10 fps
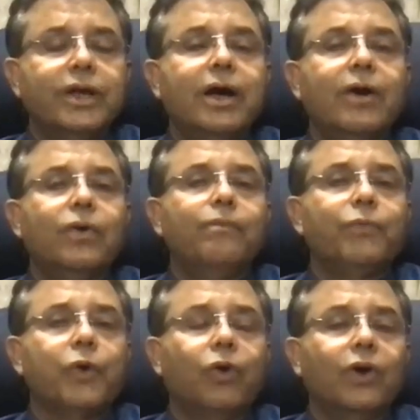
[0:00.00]
now,
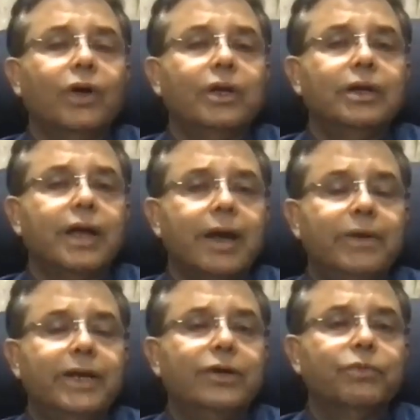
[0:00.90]
all
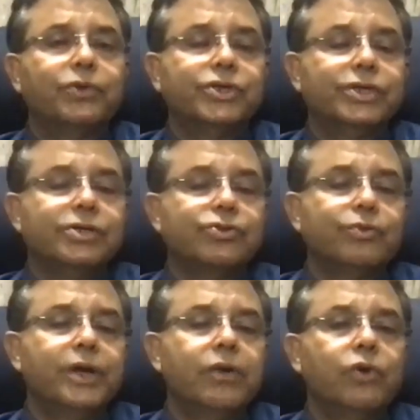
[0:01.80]
ablative procedures to
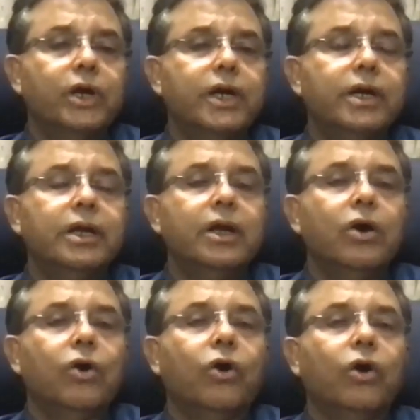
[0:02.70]
be avoided.
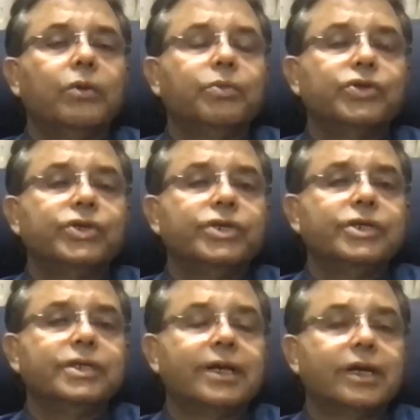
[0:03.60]
All
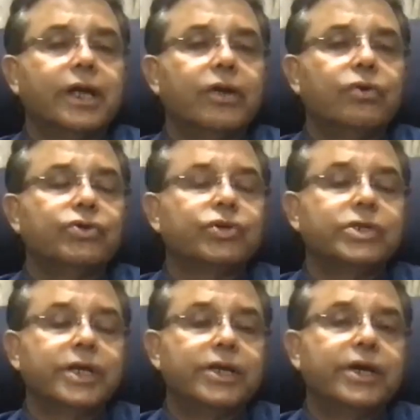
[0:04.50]
procedures that are aerosol
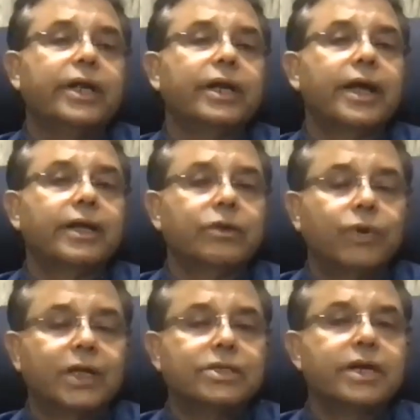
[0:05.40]
generating, like the
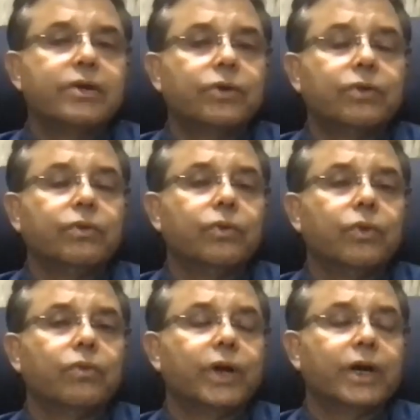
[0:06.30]
ones that
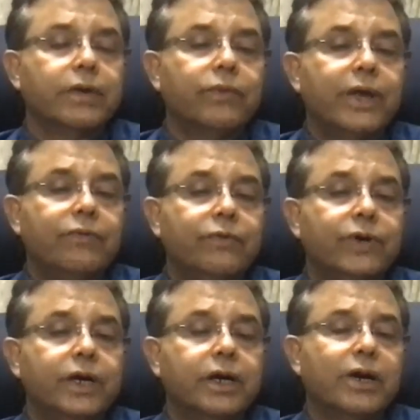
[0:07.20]
work when we
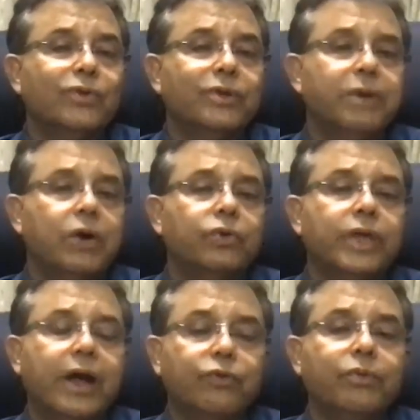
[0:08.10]
work around the mouth,
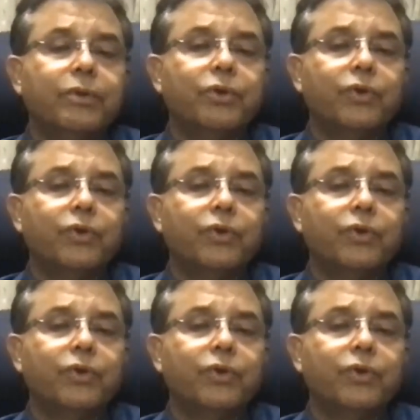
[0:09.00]
have to be